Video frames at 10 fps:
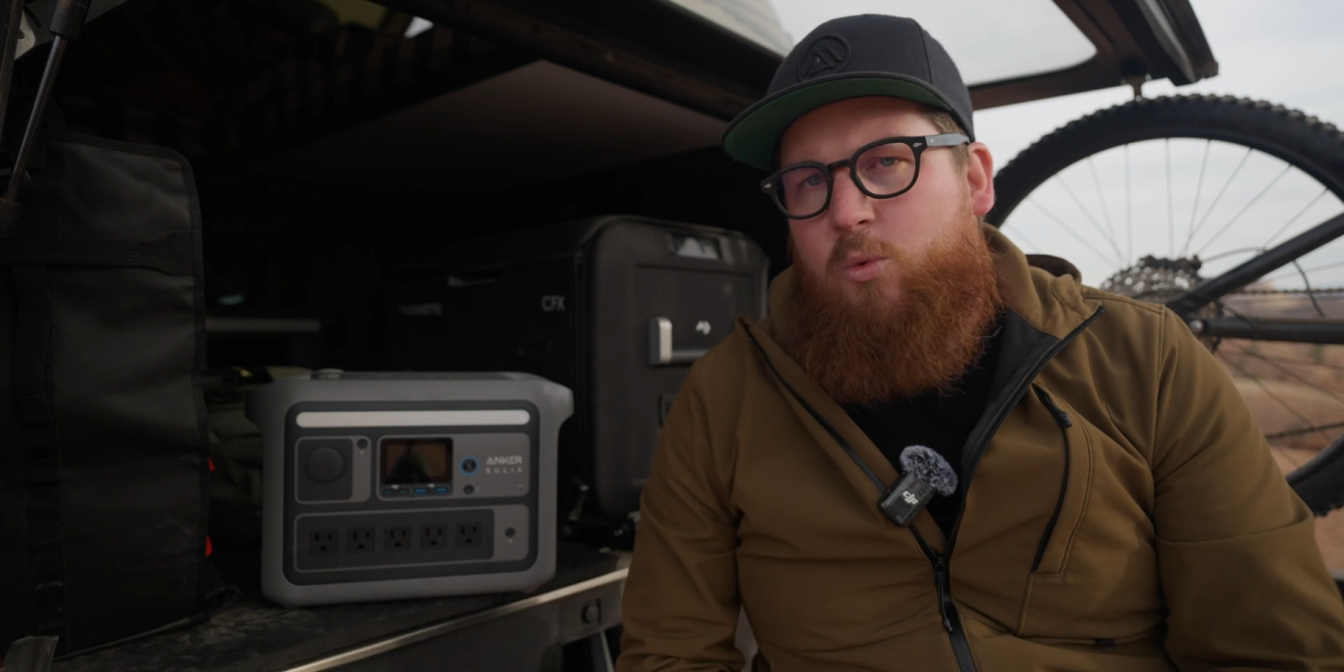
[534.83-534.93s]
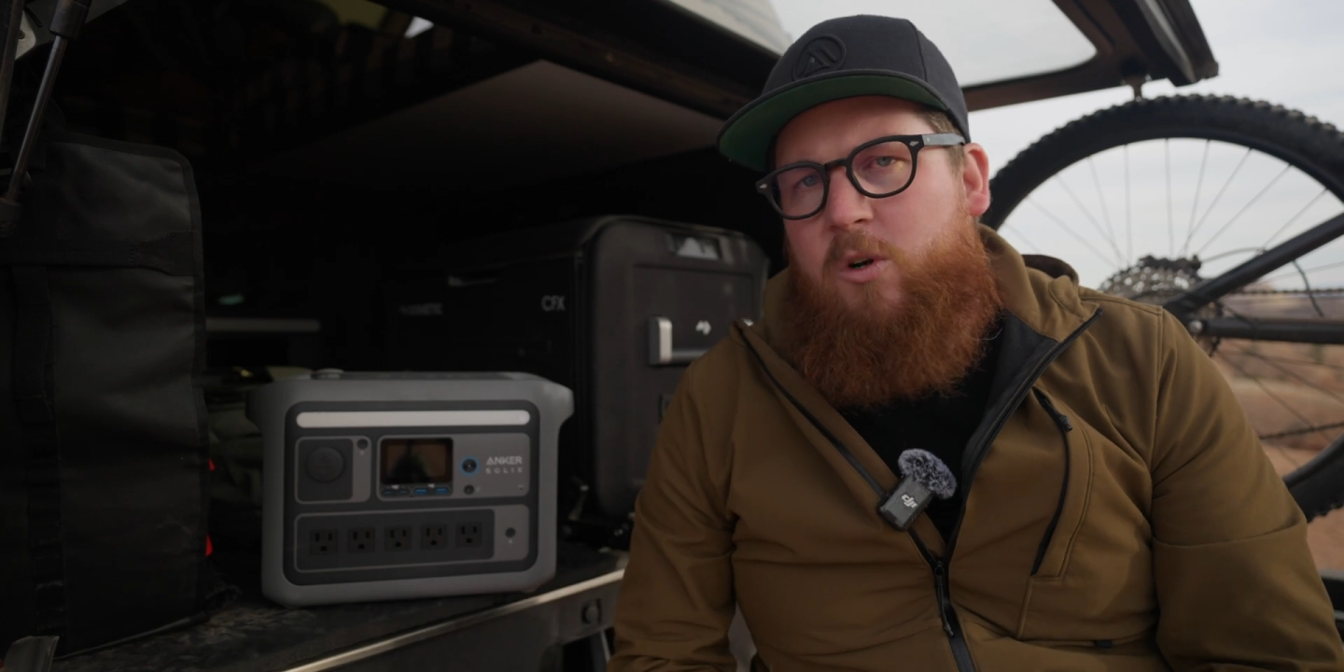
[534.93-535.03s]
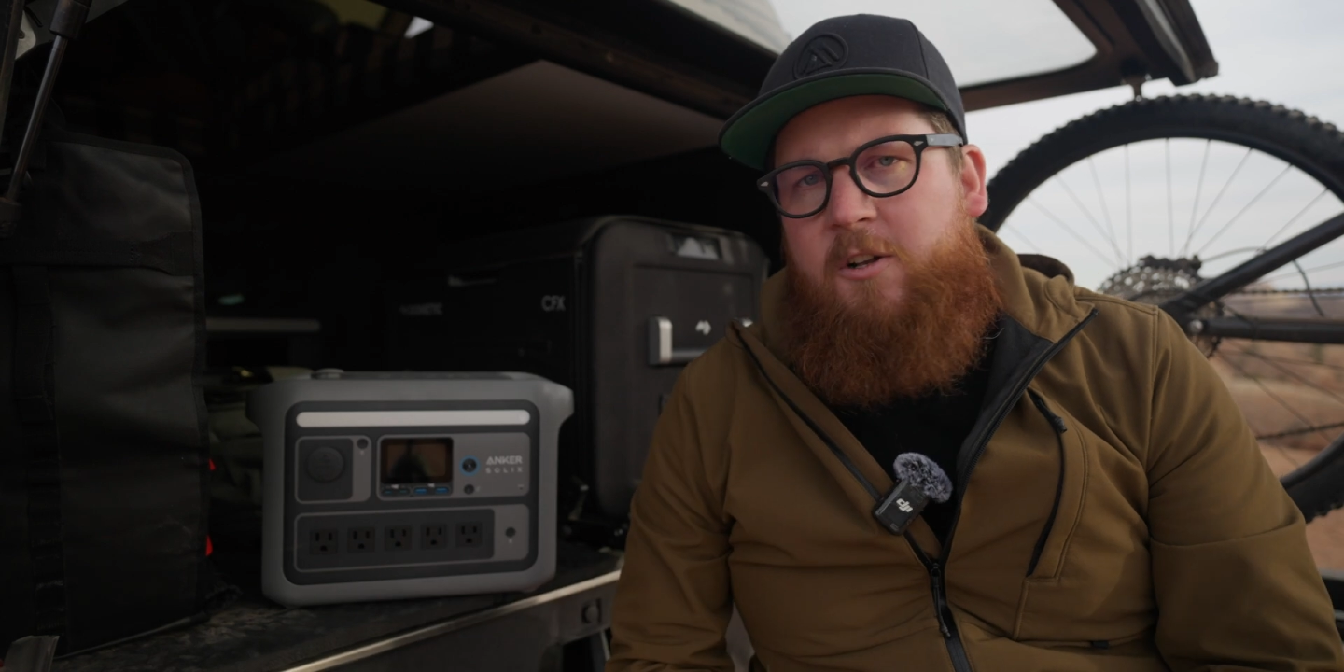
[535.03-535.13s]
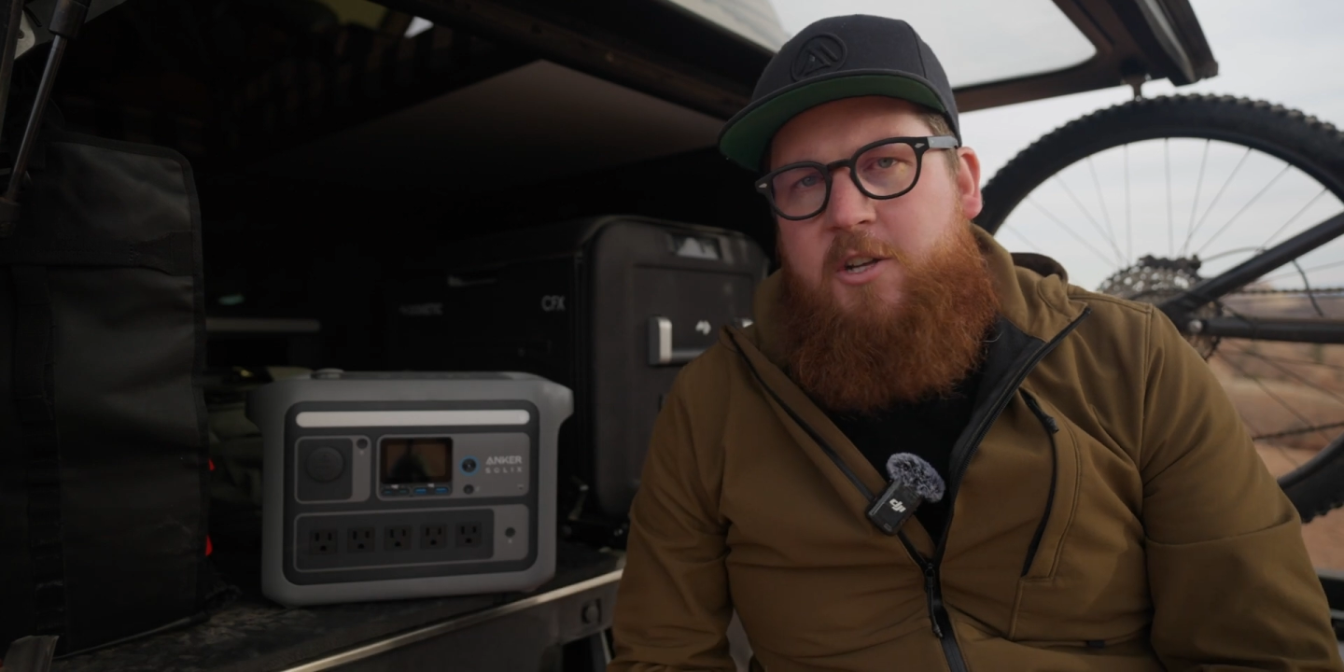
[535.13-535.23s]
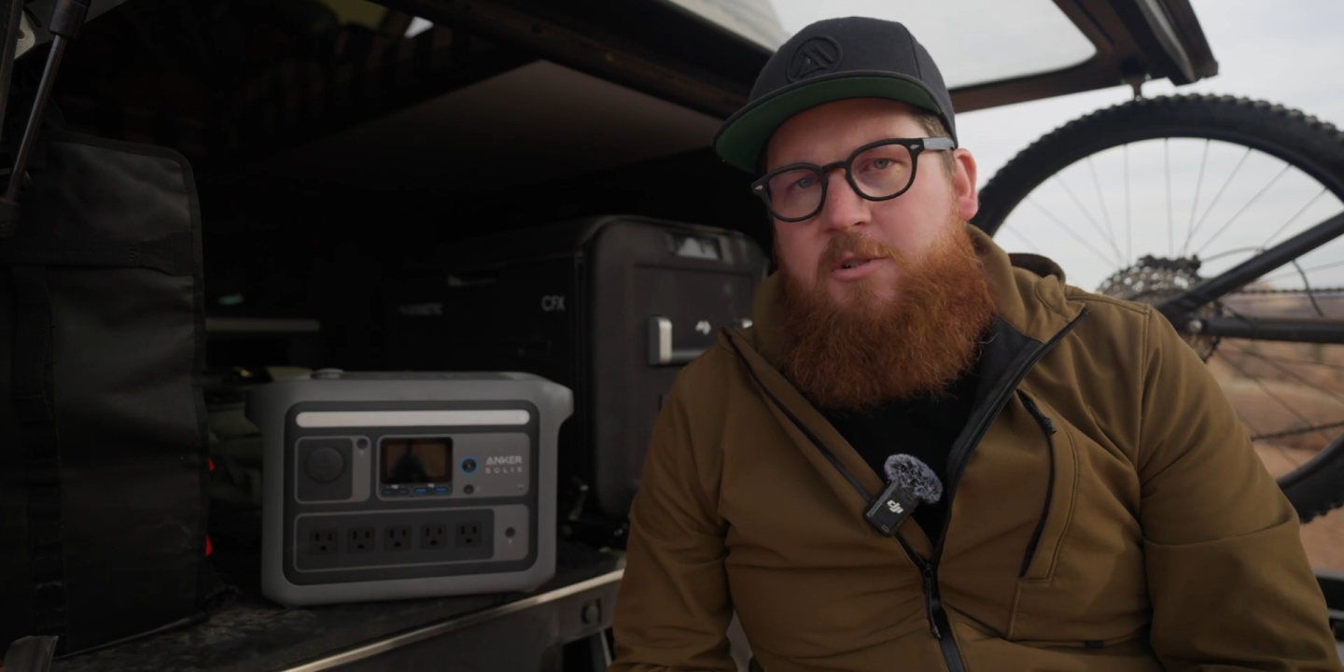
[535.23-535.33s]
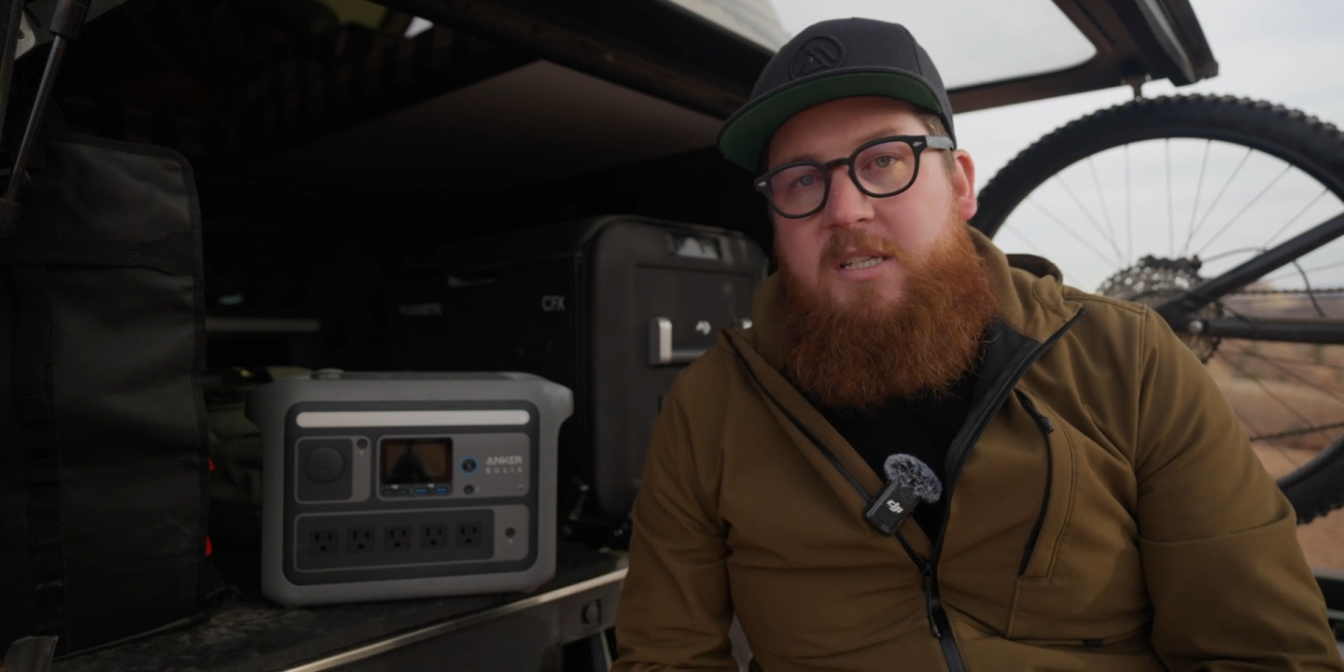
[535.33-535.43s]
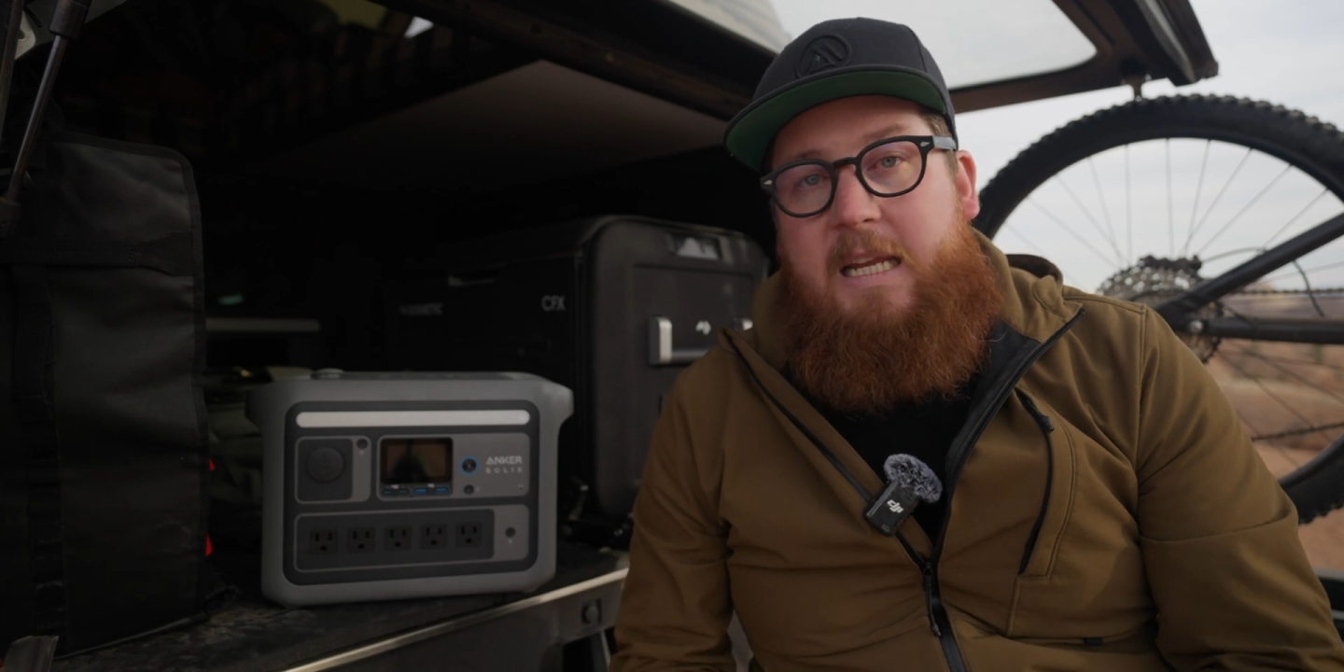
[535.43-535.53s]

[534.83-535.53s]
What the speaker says: world use,